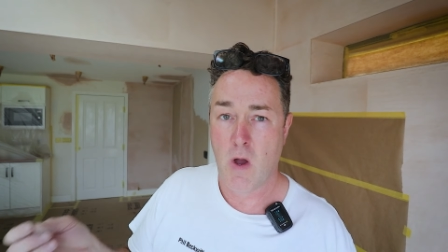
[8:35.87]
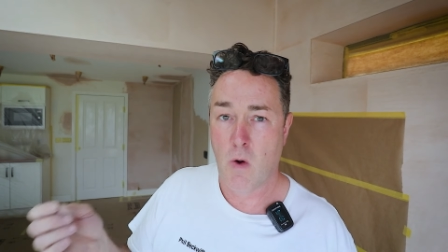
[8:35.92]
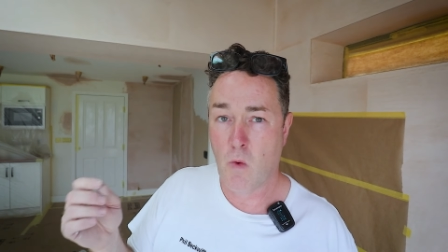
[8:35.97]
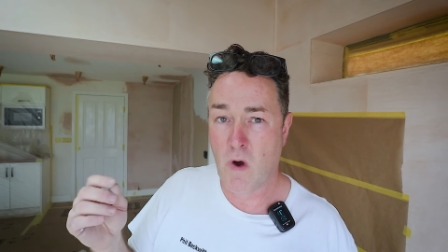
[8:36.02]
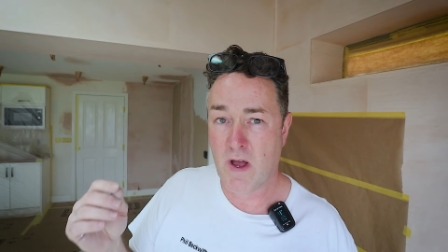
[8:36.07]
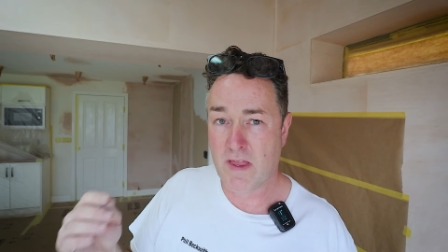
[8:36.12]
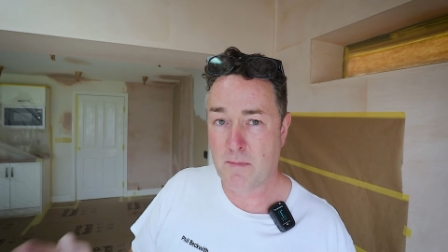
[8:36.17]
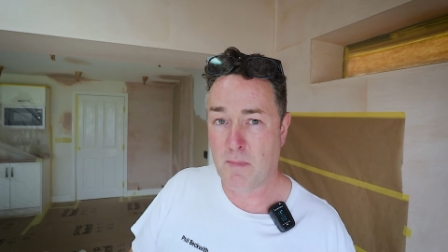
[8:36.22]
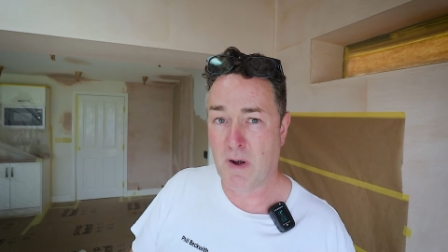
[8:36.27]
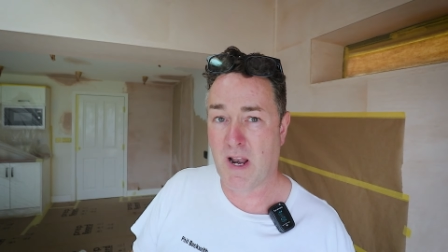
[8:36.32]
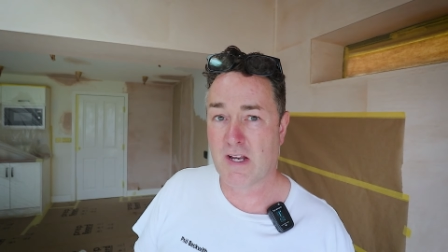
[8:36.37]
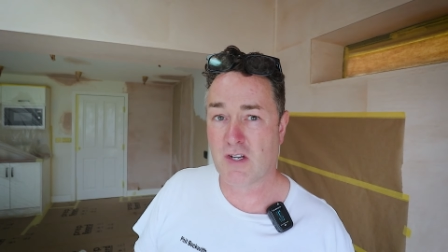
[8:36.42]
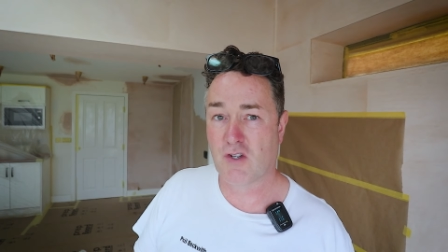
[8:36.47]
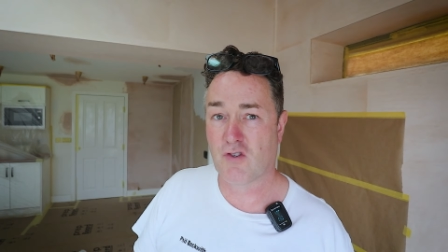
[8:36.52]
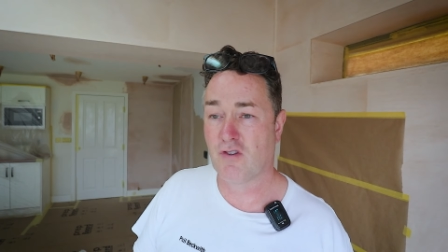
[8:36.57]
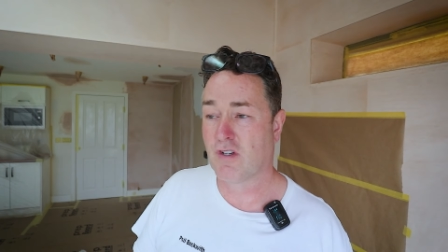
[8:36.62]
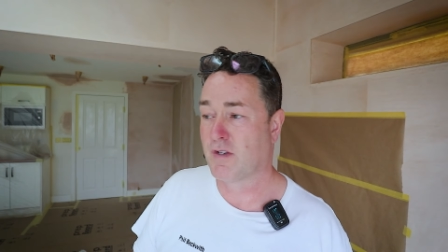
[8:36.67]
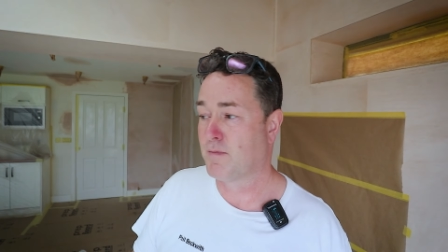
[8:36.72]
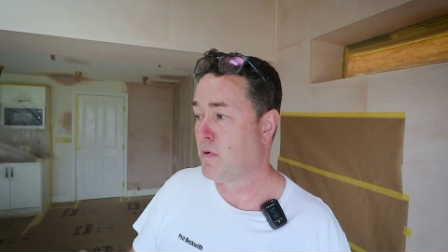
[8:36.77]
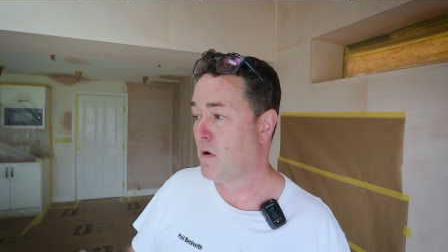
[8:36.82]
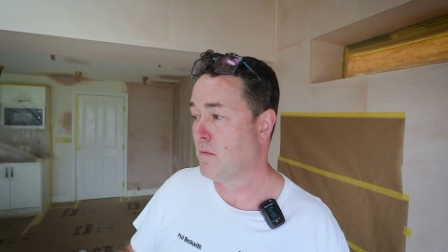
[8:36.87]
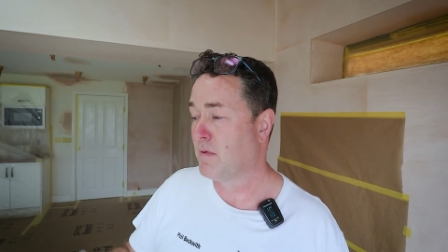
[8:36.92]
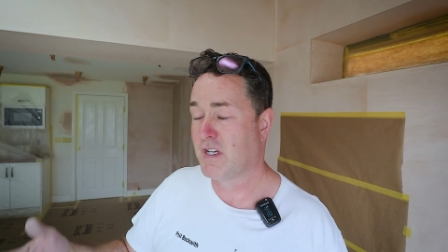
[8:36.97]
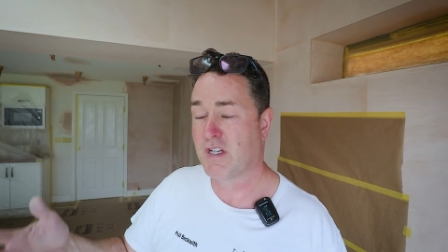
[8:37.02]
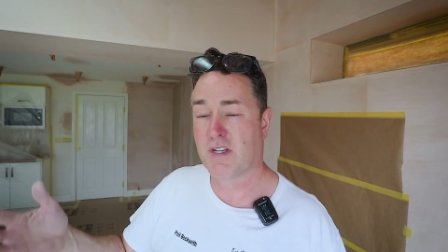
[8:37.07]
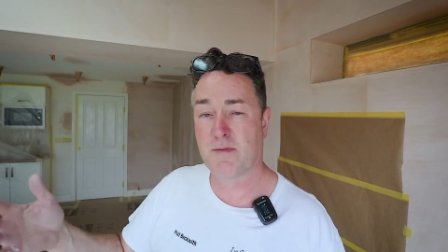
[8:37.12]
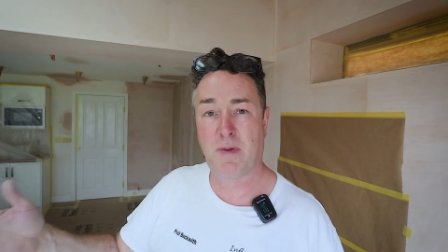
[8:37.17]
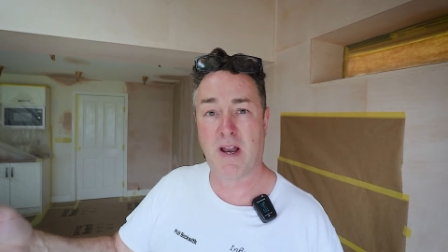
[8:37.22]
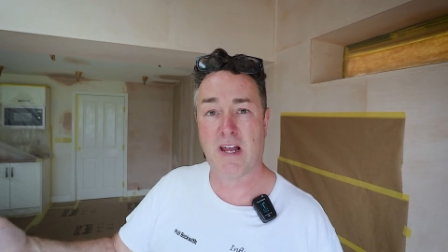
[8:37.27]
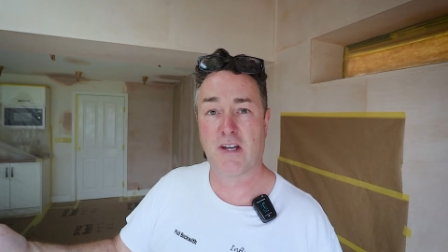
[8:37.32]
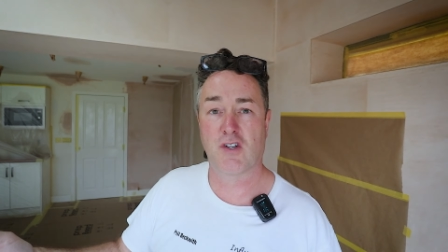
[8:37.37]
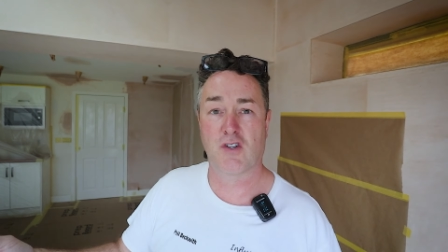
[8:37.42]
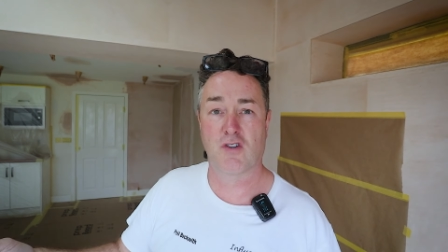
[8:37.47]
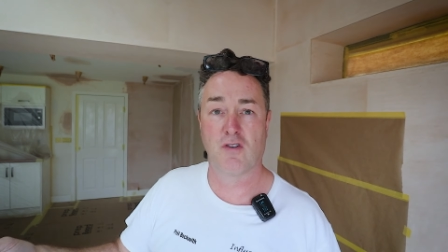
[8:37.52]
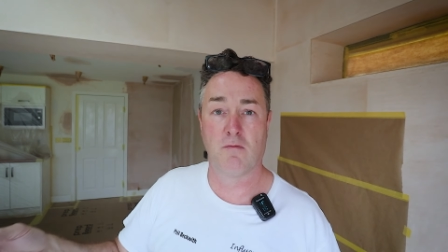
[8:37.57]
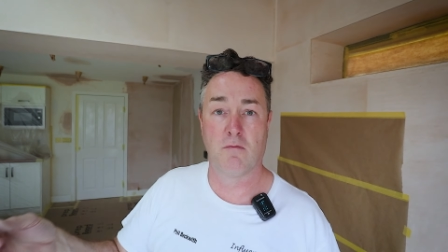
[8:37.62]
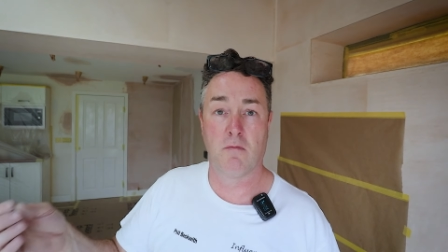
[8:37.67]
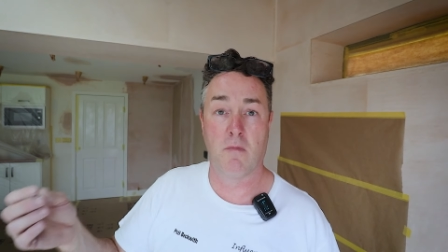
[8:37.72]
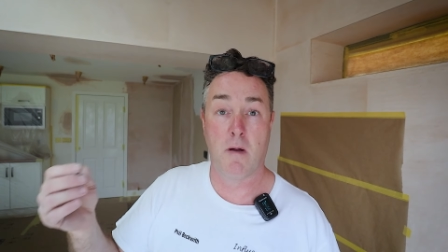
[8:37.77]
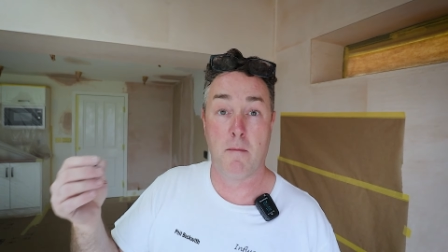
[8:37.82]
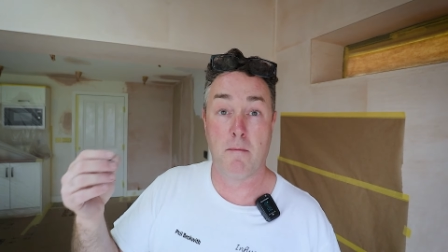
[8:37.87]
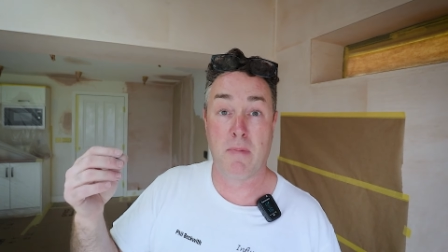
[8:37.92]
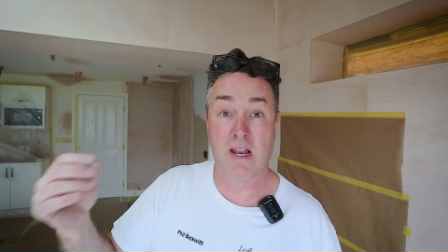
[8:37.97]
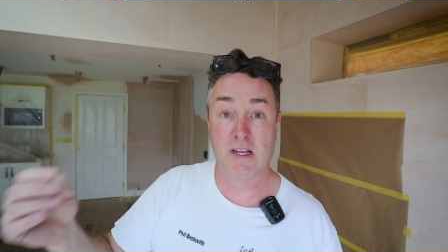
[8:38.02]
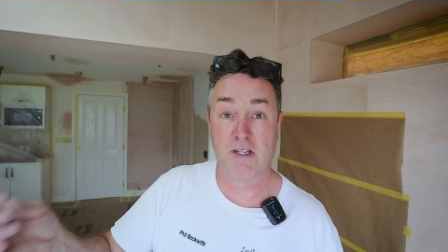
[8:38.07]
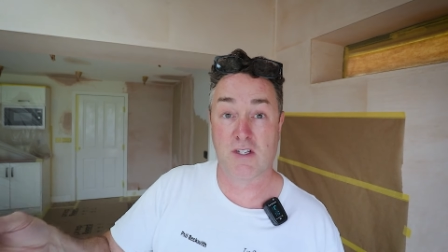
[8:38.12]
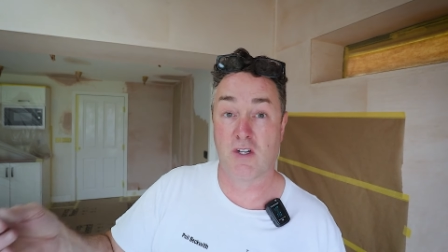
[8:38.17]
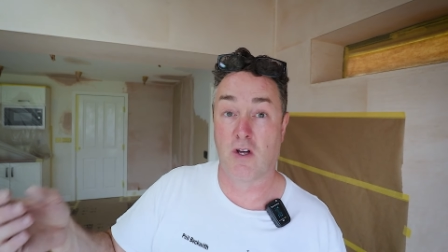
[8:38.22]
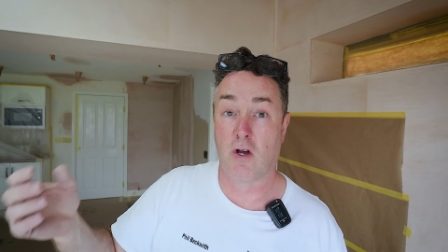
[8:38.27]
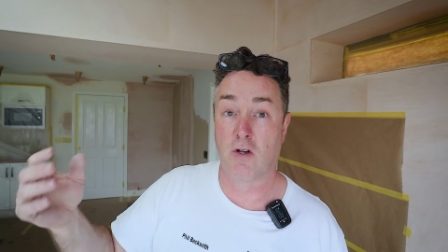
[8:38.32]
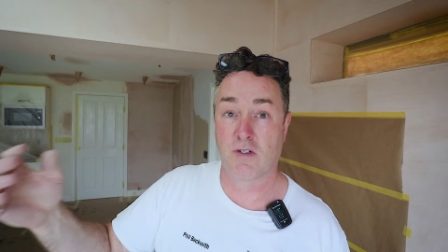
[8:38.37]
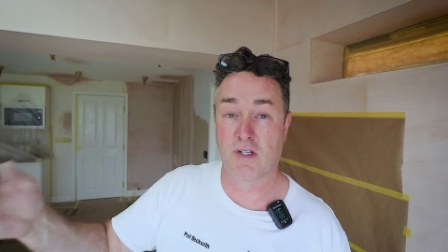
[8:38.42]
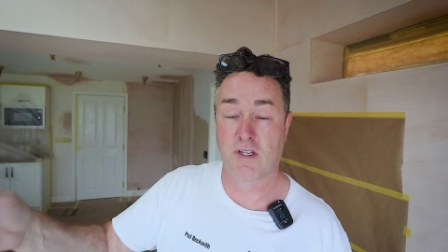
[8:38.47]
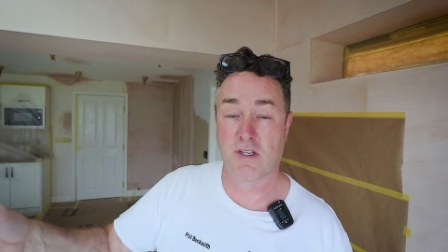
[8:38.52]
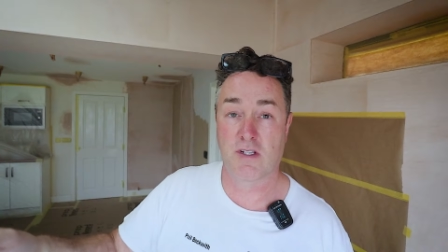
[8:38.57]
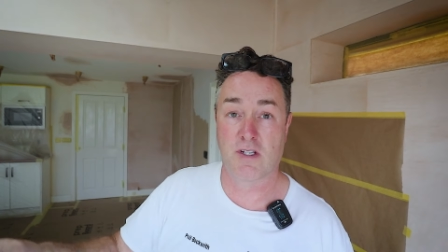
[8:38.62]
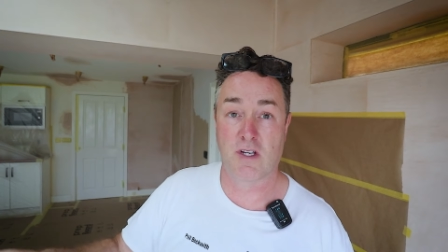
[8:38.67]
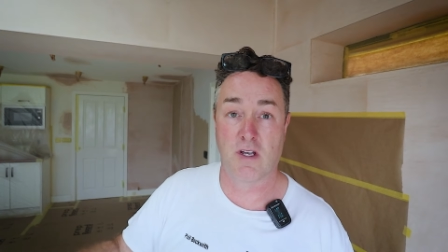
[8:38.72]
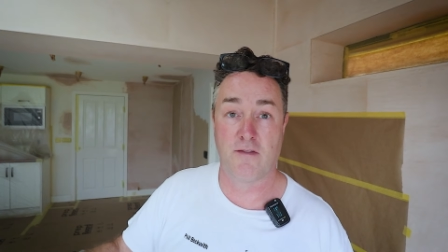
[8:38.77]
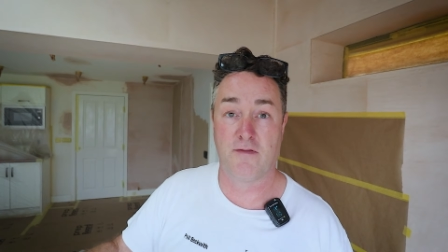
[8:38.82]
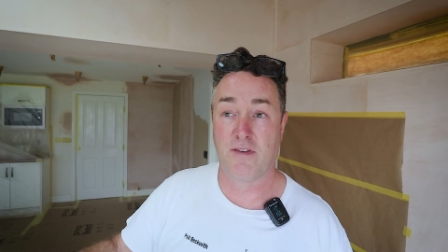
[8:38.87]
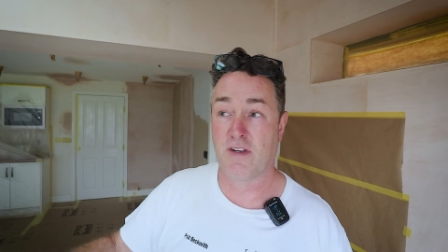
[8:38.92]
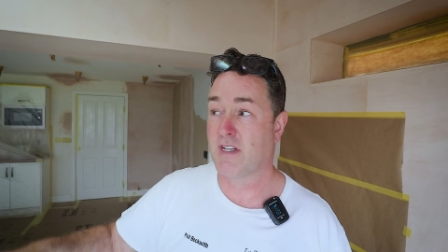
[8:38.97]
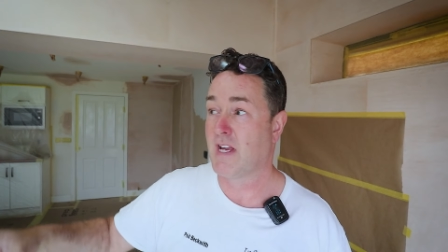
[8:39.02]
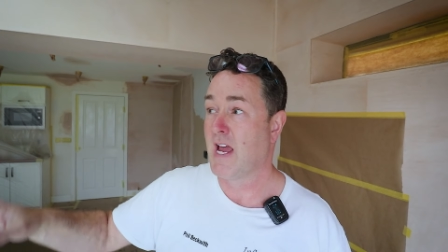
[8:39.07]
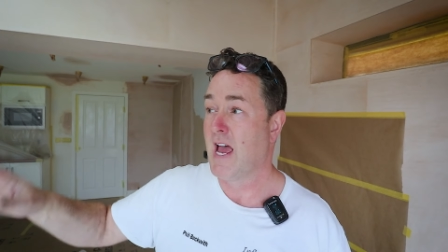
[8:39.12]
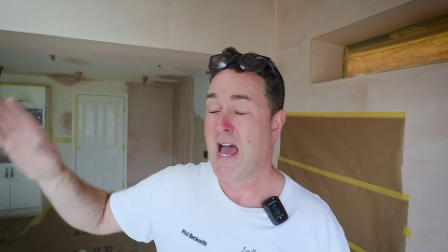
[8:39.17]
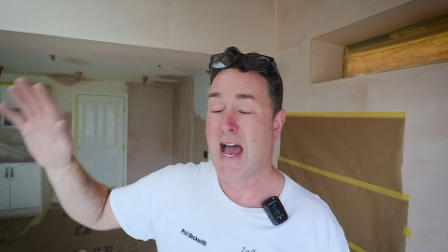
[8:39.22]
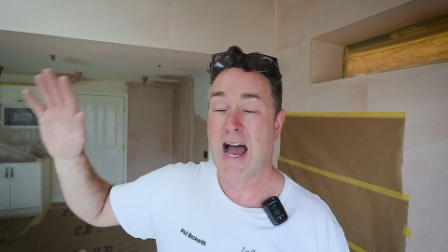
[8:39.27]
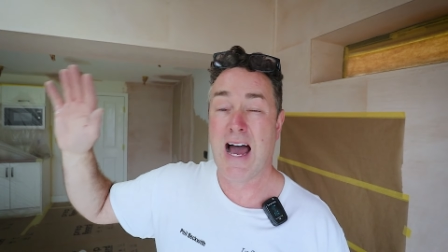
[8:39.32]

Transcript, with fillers: Where the plaster is probably splashed some plaster onto the surface,